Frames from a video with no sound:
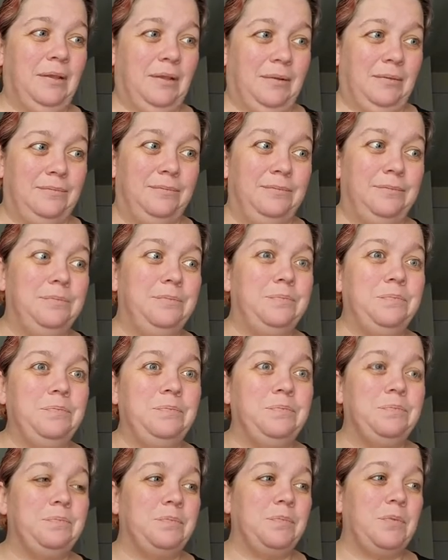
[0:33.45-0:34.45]

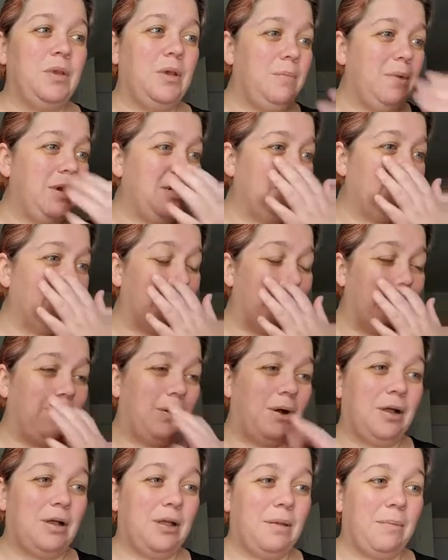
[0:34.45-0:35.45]
gonna make sure you
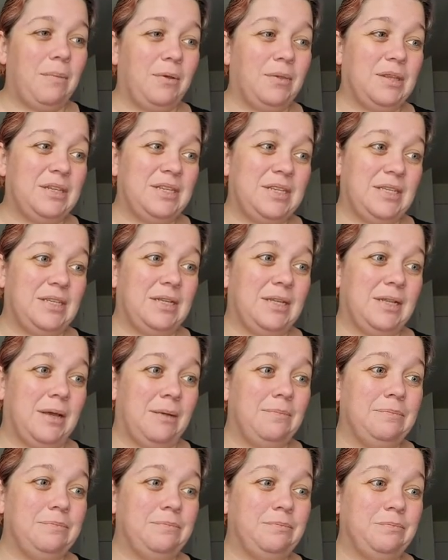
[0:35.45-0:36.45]
know all about the Scentsy
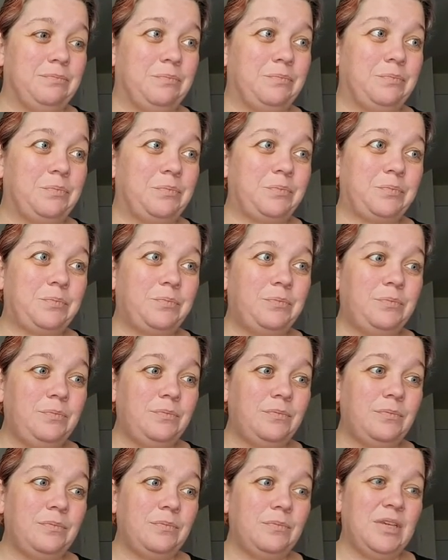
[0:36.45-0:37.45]
Club.
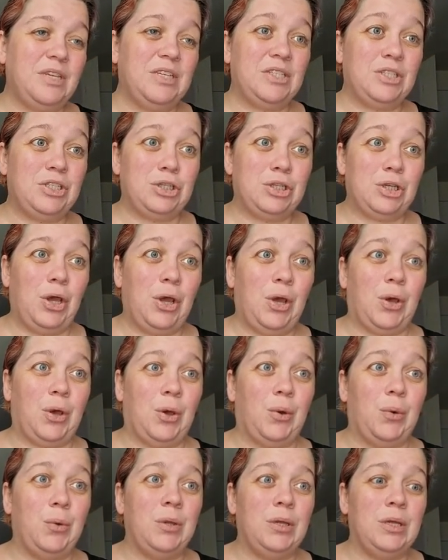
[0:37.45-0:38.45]

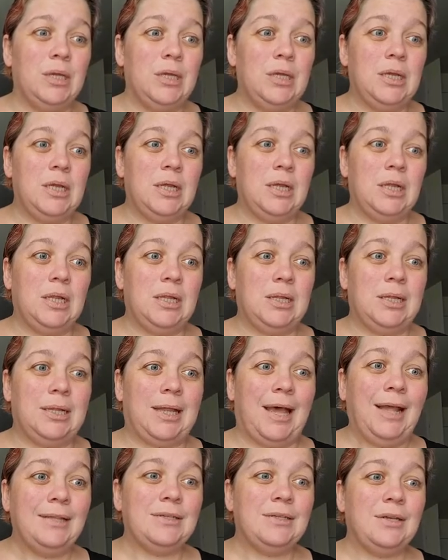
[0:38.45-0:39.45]
So
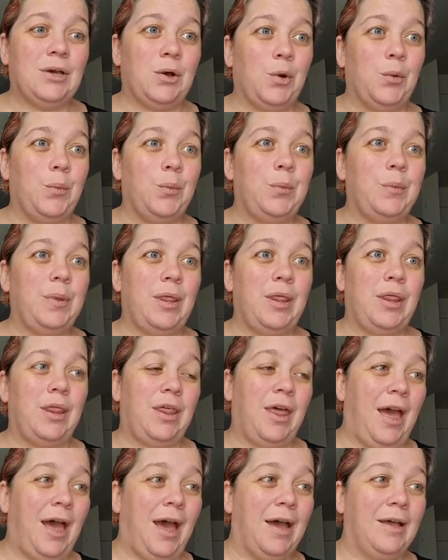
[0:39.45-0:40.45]
let's hope
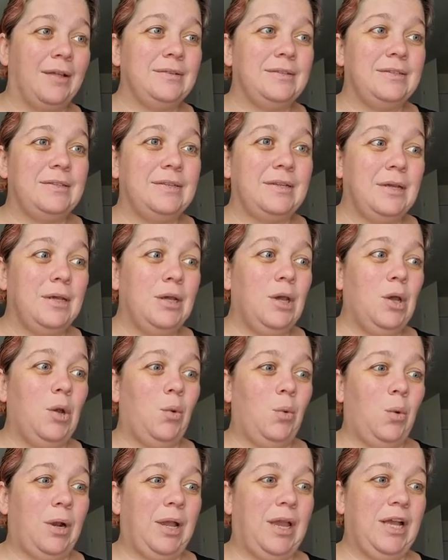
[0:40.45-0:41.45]
that
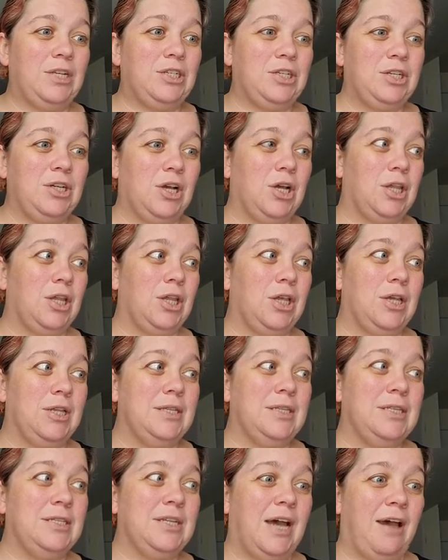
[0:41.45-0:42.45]
we're catching all the
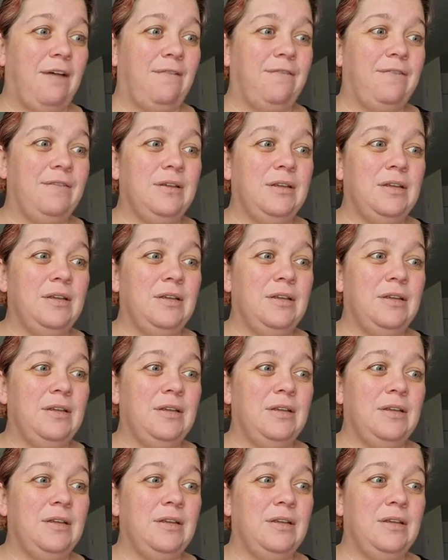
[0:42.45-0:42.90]
good stuff.